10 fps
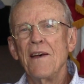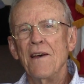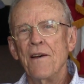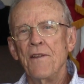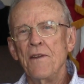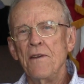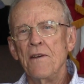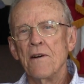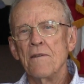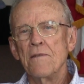
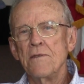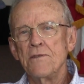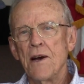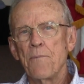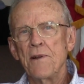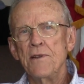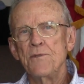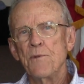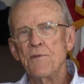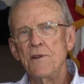And the uh,
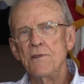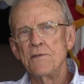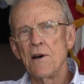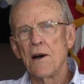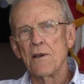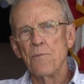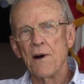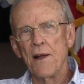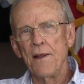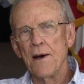Japanese Marines
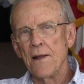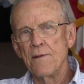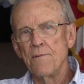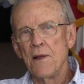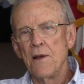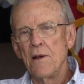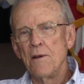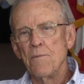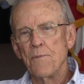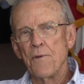occupied that.
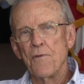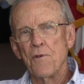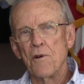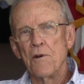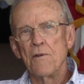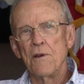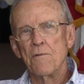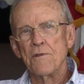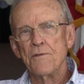But before they were